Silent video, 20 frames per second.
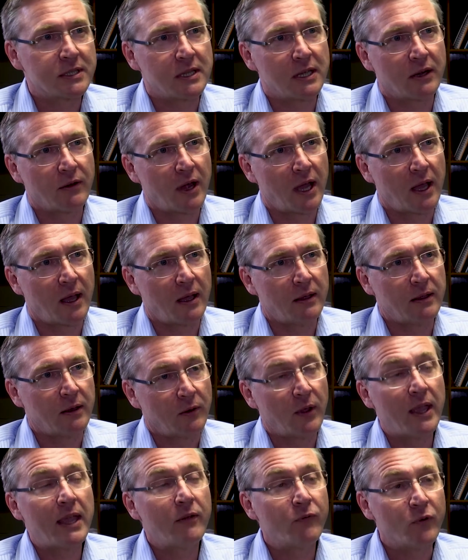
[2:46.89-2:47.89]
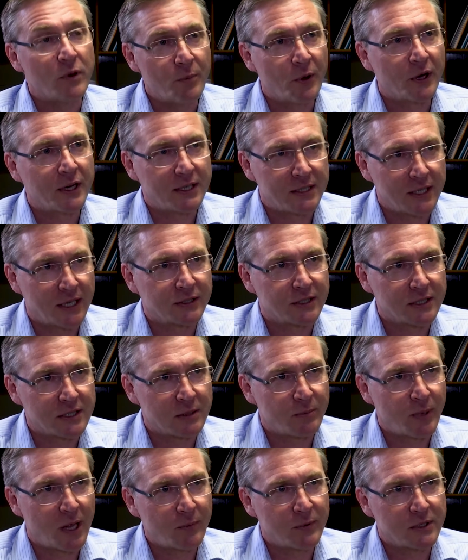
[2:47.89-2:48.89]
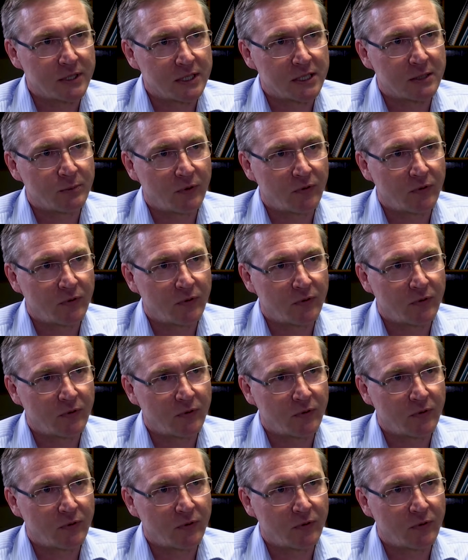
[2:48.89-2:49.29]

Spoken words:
there are, everybody touches the payment system